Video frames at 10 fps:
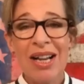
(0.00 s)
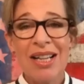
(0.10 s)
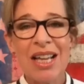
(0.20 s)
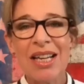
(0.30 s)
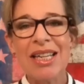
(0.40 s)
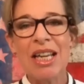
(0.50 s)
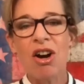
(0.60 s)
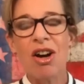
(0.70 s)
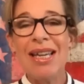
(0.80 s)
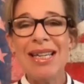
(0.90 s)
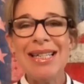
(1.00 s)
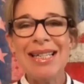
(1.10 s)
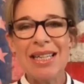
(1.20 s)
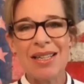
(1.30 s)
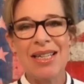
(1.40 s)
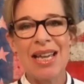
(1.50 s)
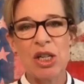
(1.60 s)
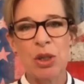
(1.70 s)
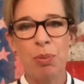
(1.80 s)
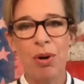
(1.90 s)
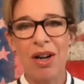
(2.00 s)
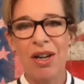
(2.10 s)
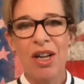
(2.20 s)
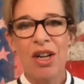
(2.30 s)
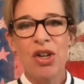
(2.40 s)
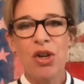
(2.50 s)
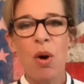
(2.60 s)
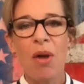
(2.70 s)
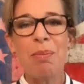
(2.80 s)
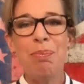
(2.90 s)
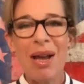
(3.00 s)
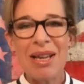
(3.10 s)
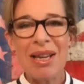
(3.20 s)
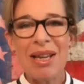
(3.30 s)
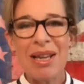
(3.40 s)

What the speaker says: certainly our Indian diaspora, who are the best.